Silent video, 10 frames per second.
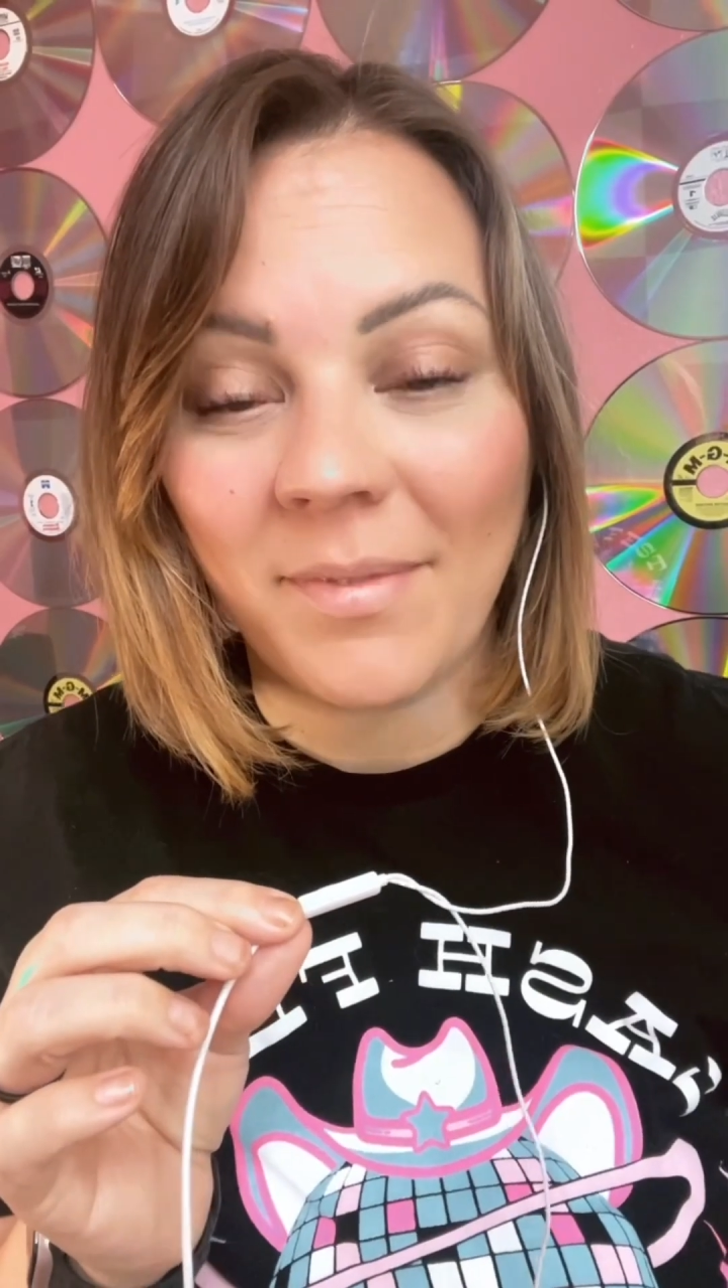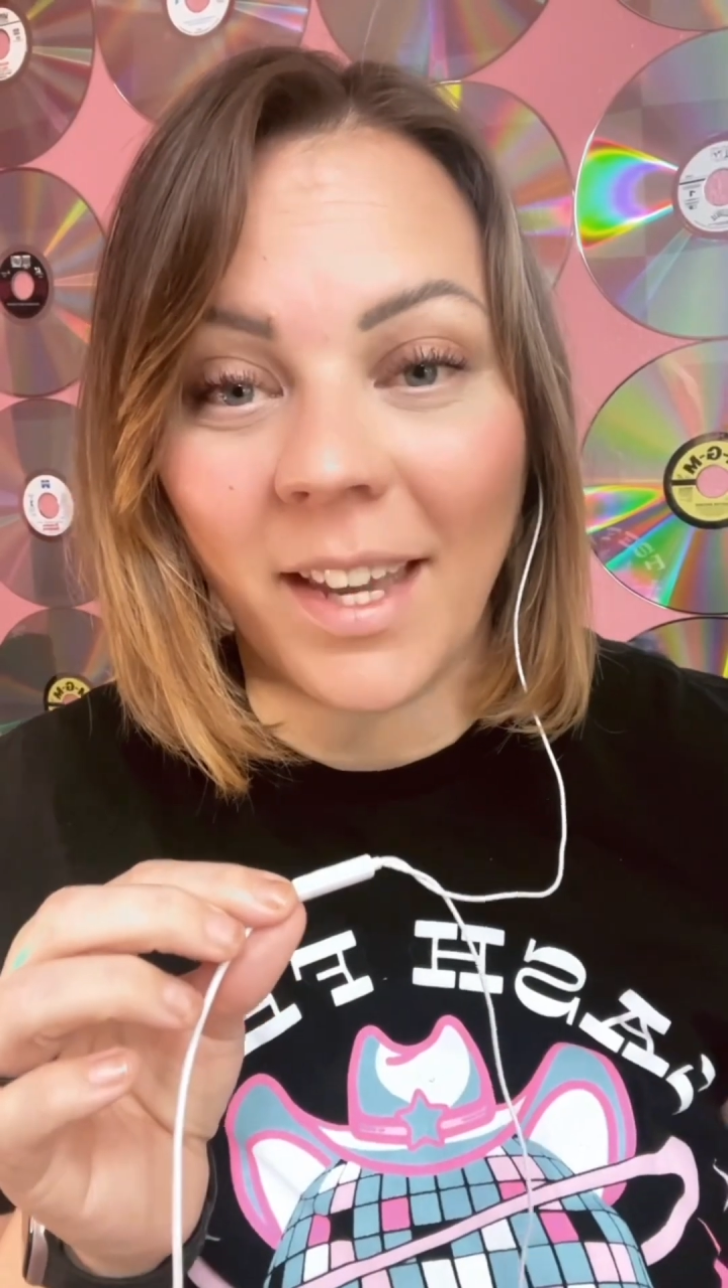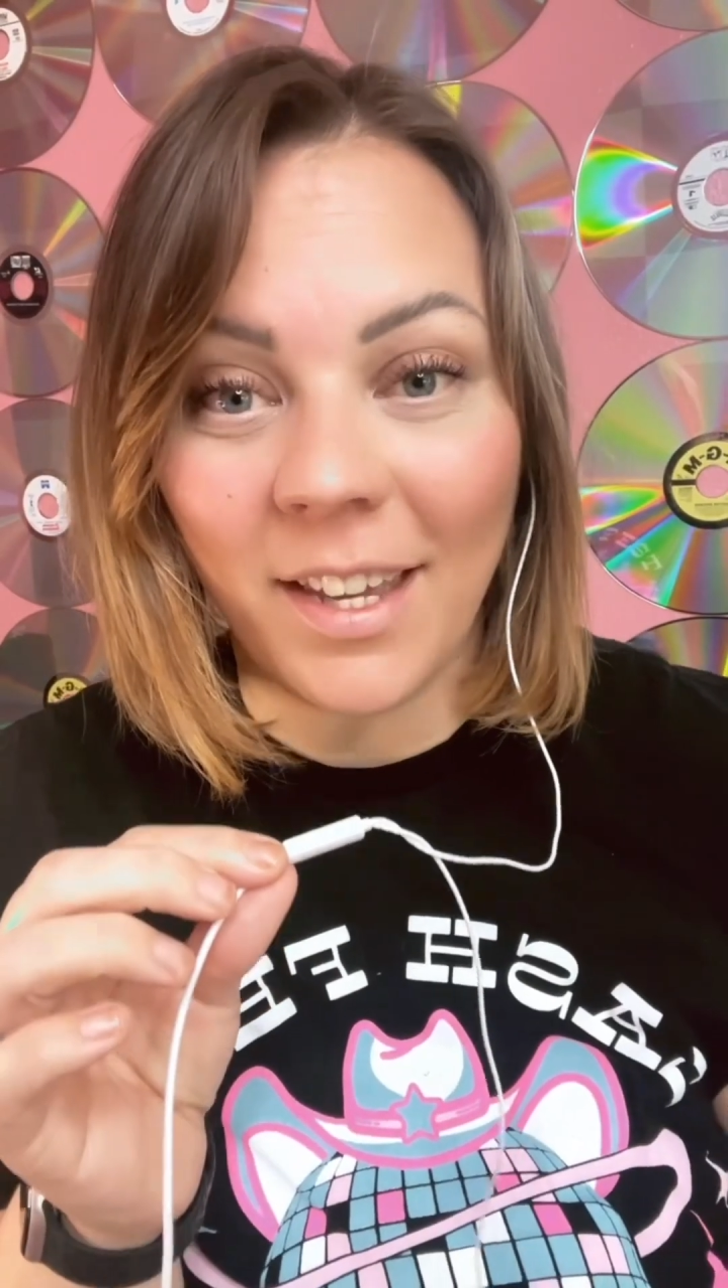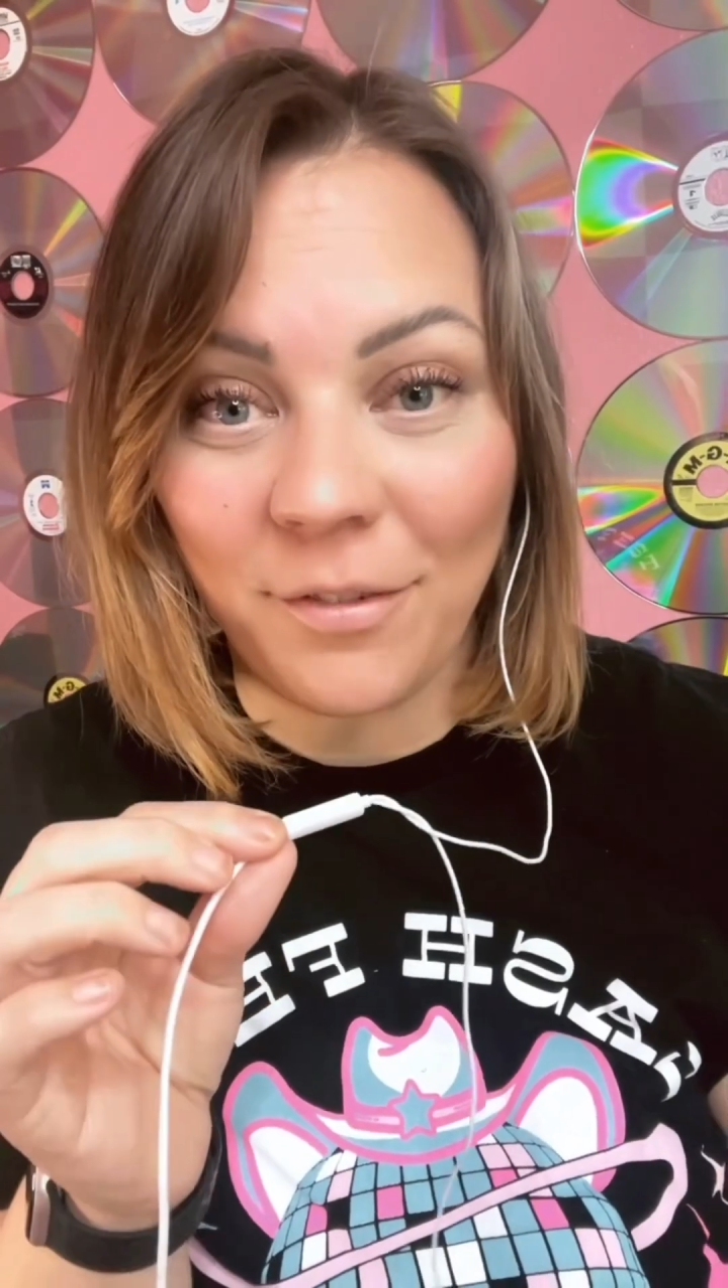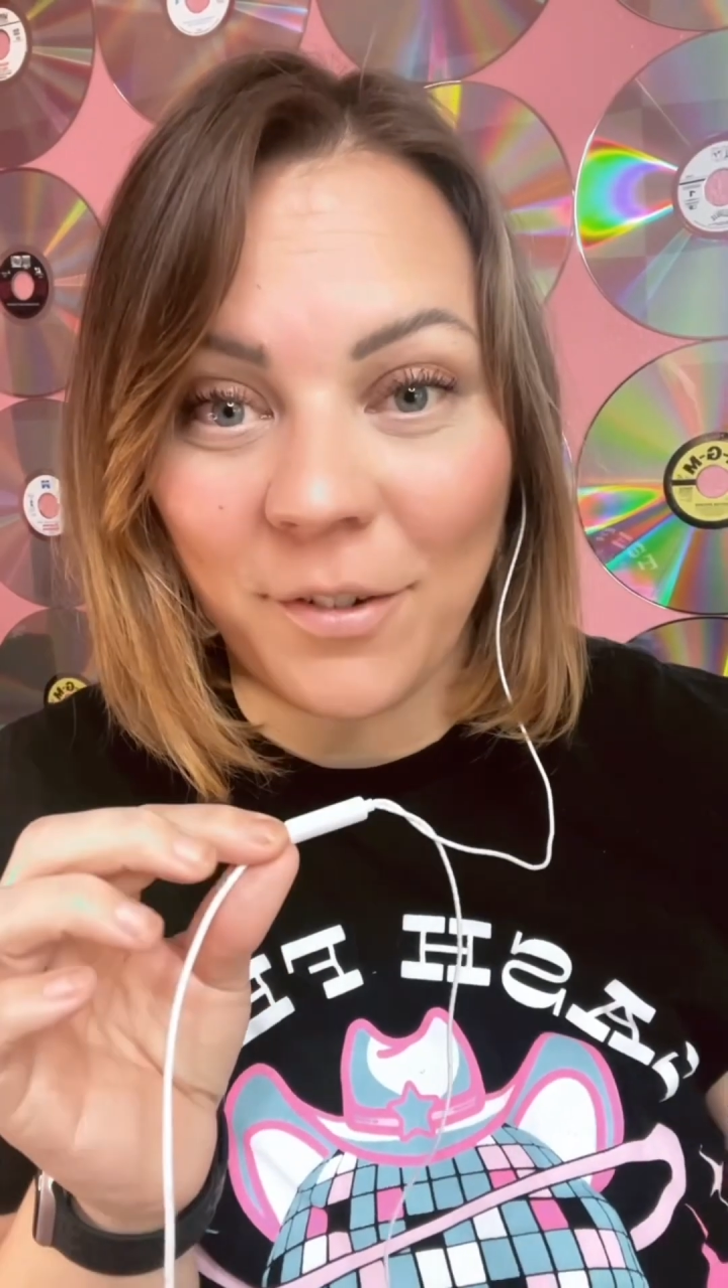
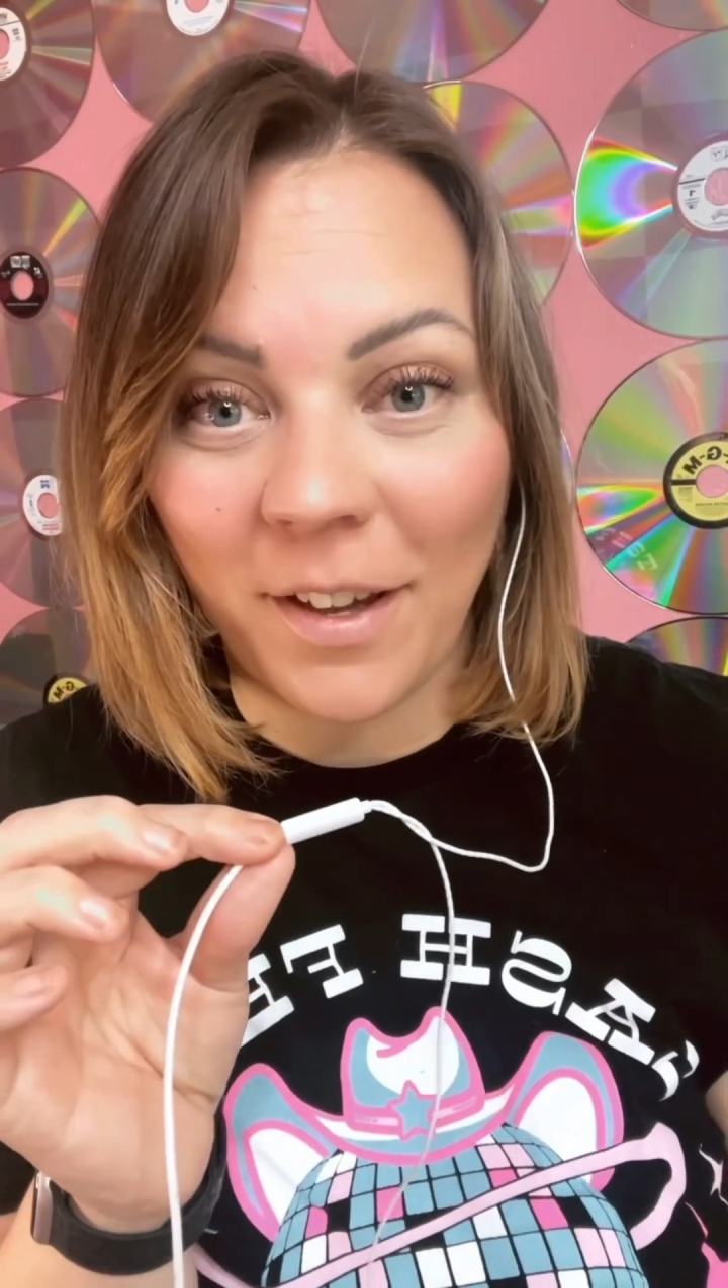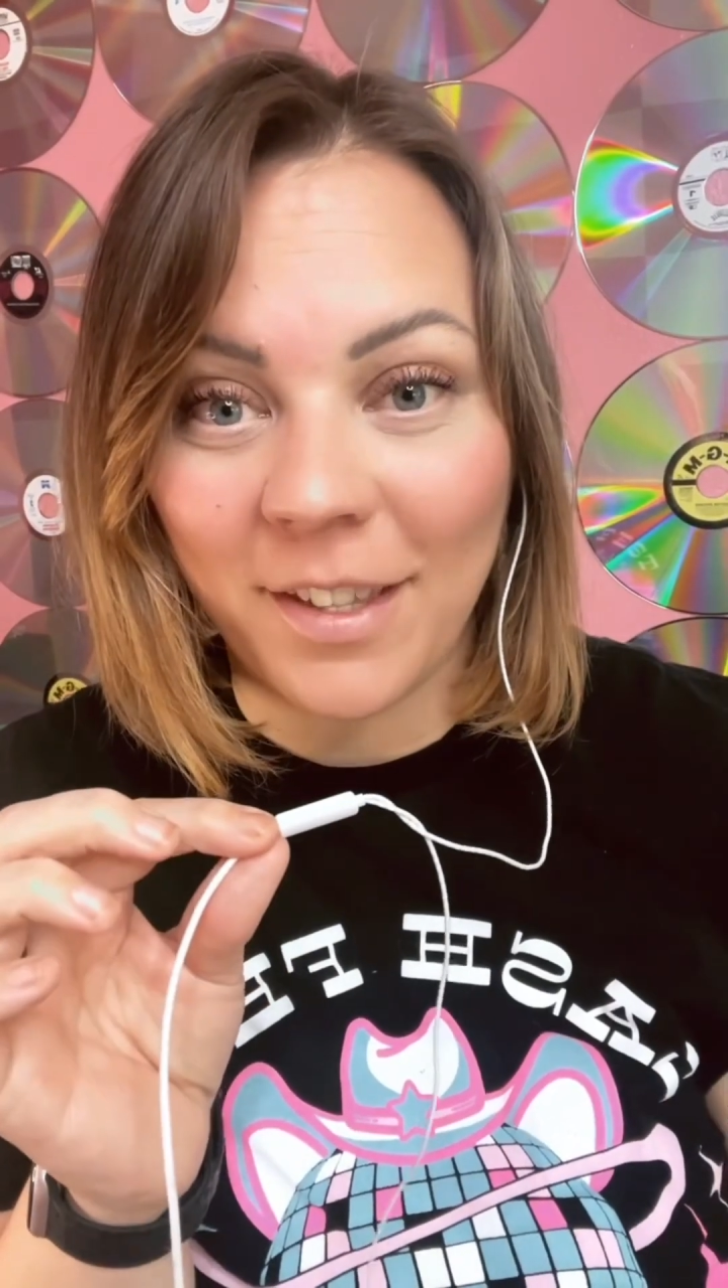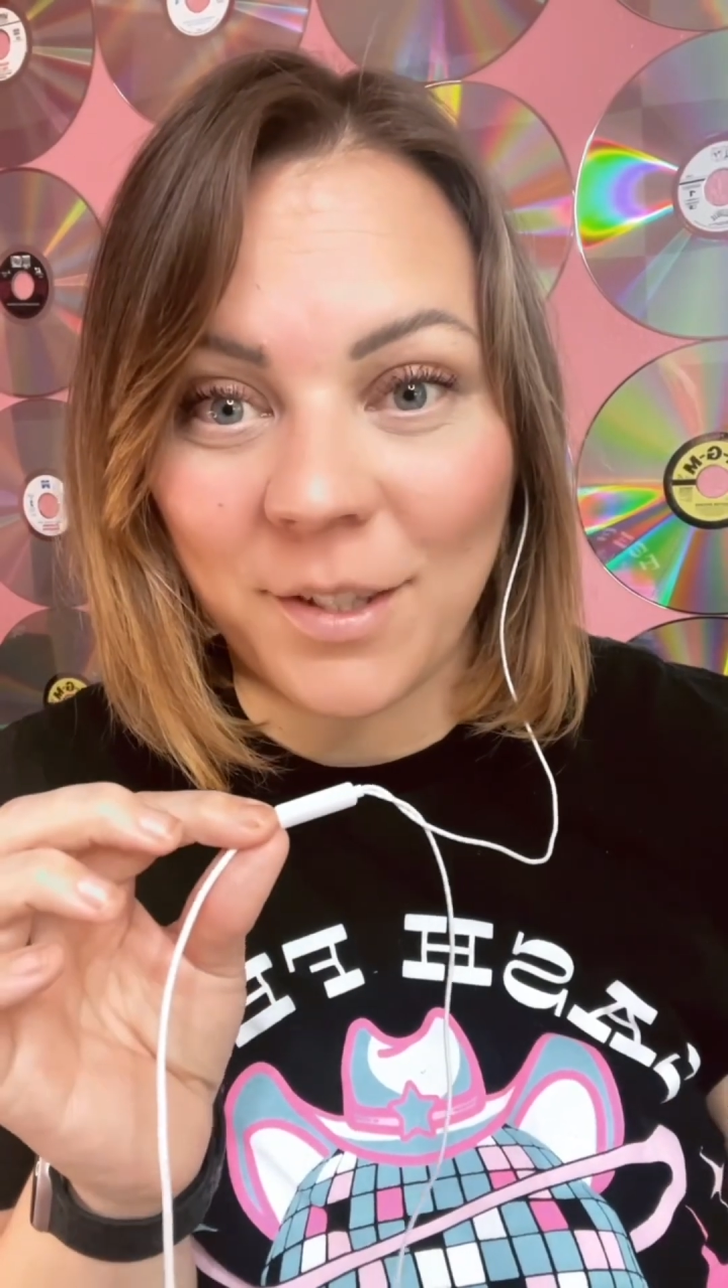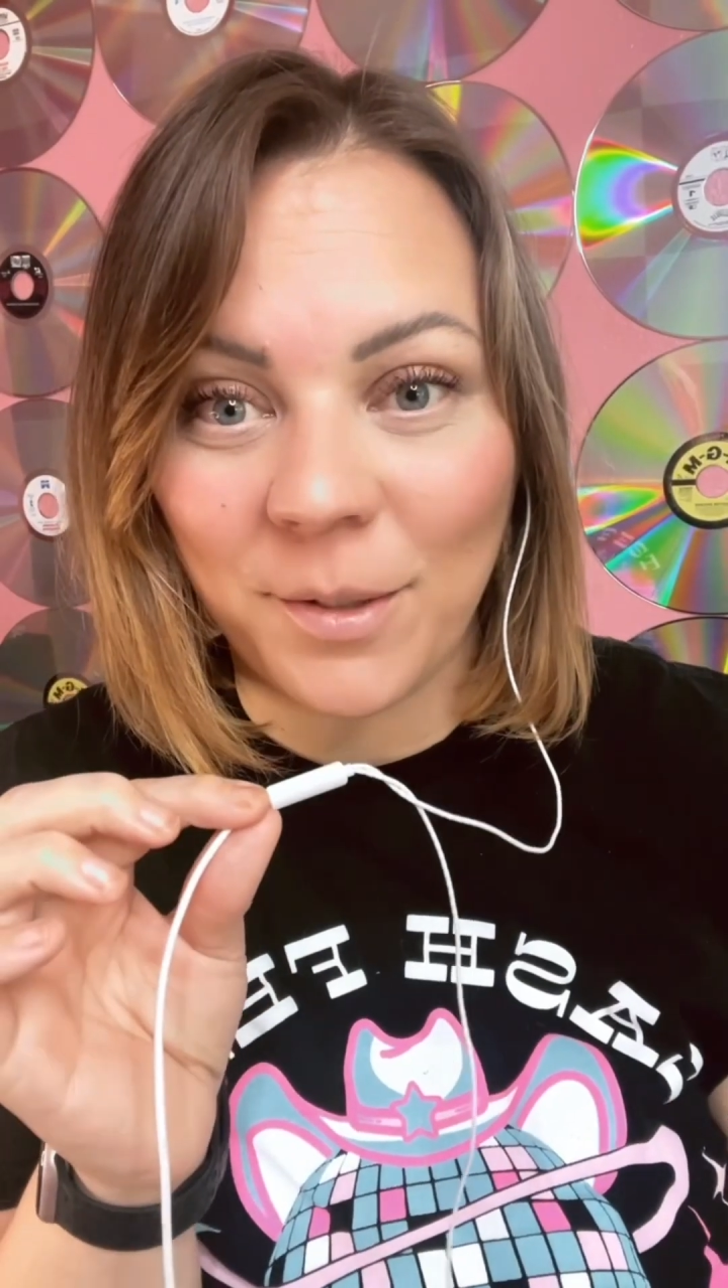If you found this